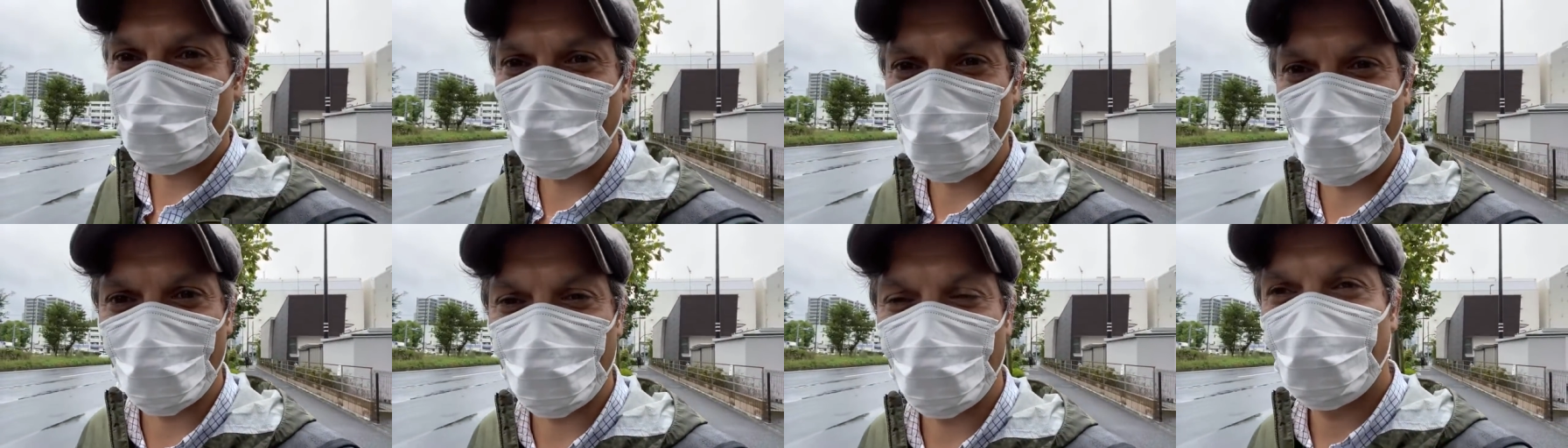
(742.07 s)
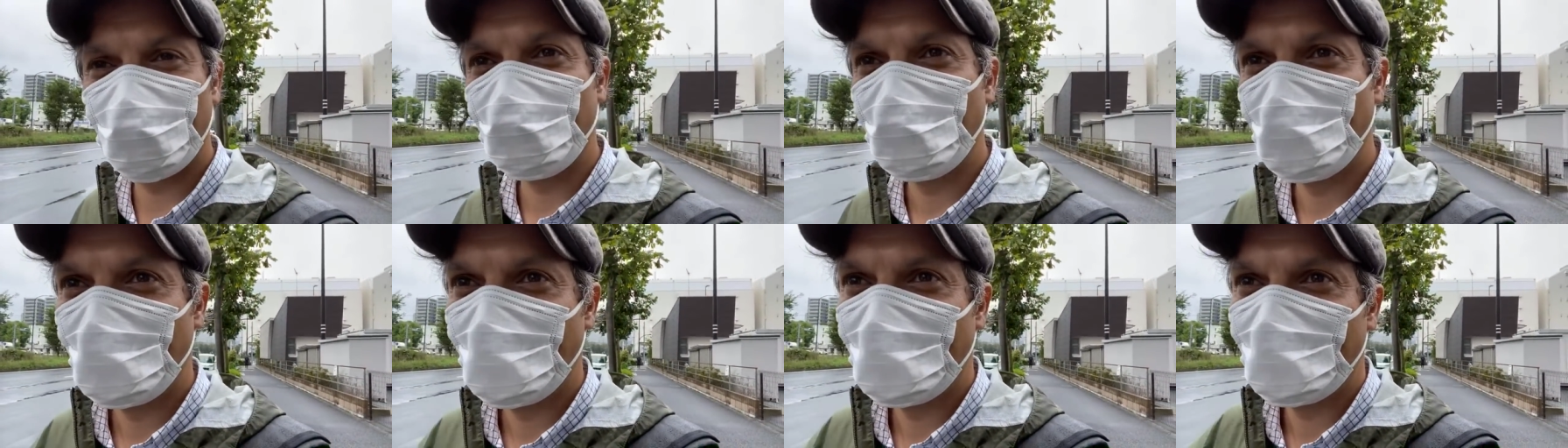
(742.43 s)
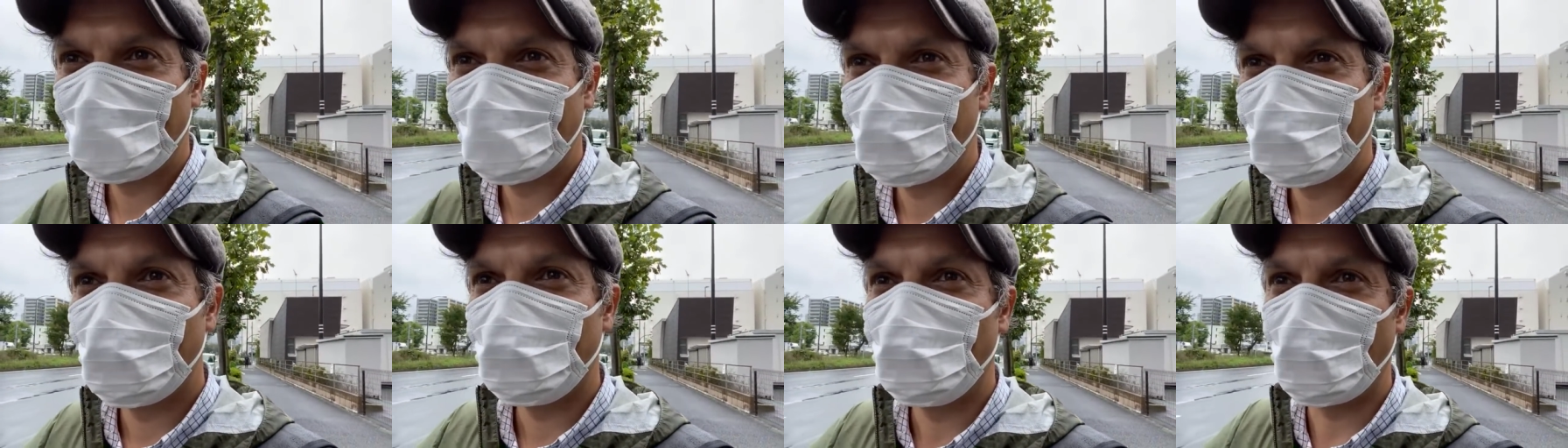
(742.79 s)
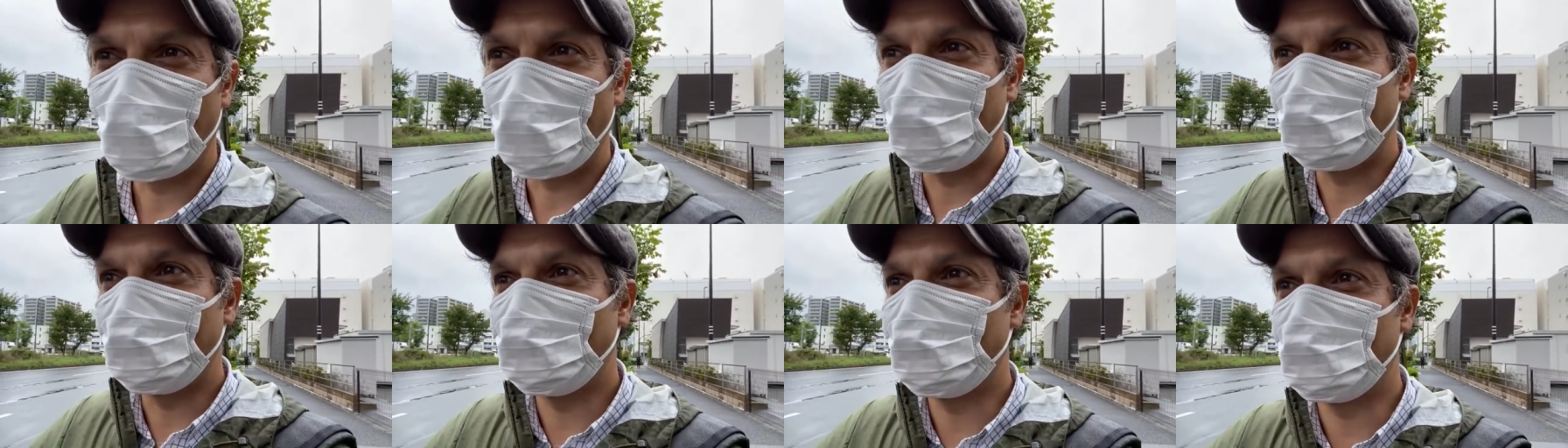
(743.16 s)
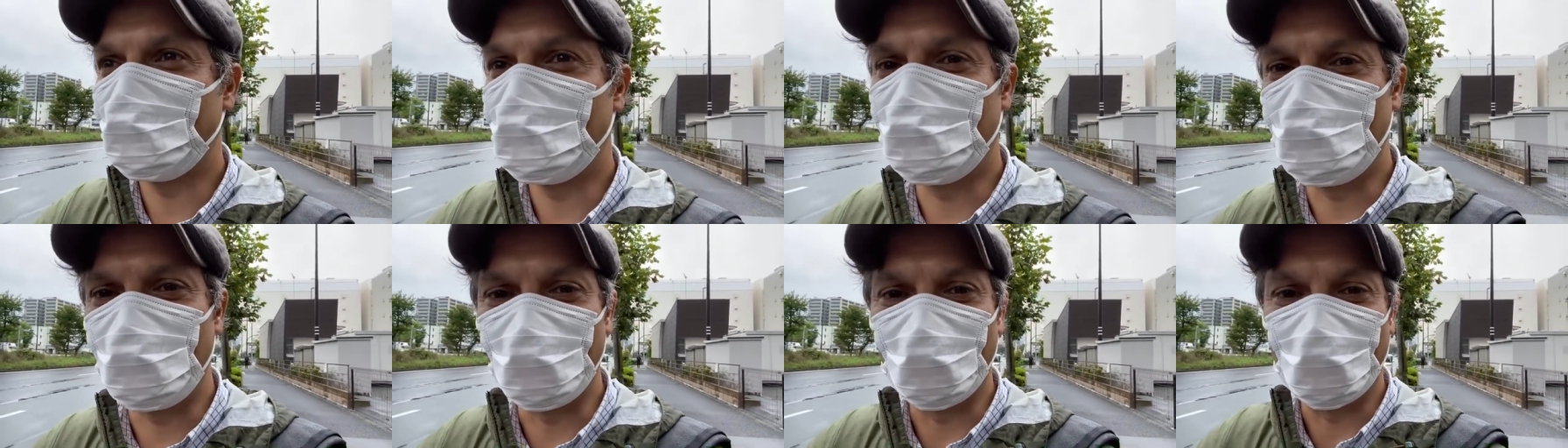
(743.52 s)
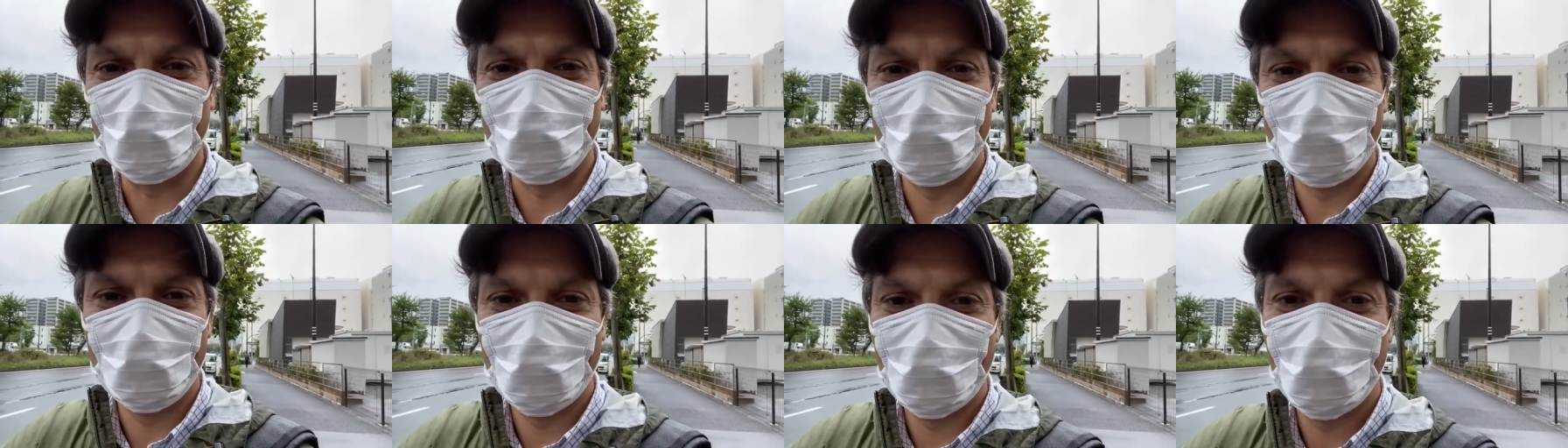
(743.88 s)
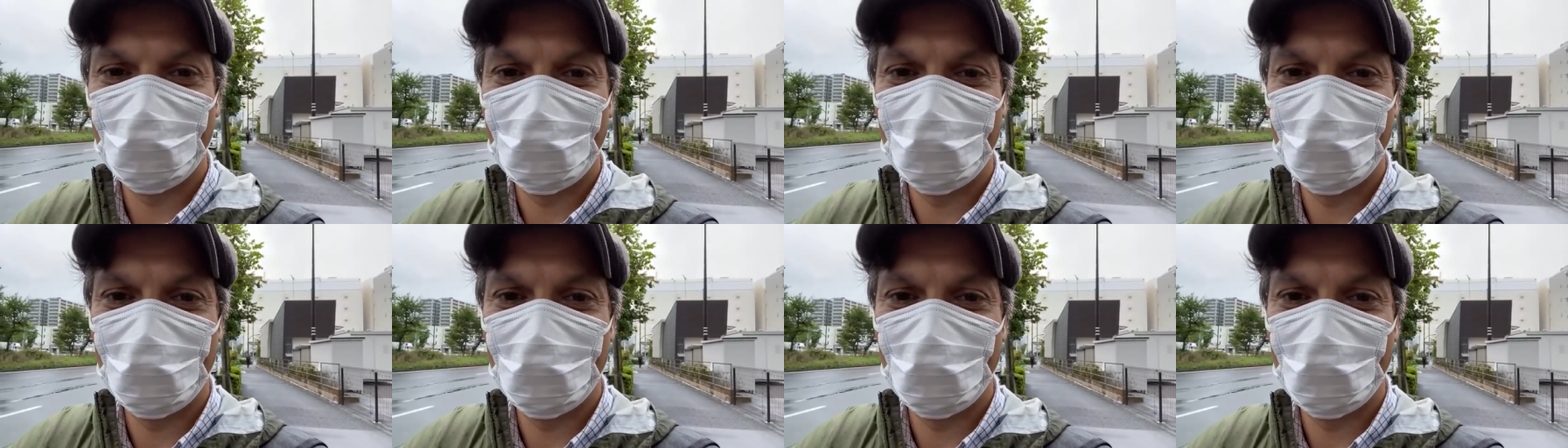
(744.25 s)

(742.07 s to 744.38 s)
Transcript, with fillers: sort of what I do. You know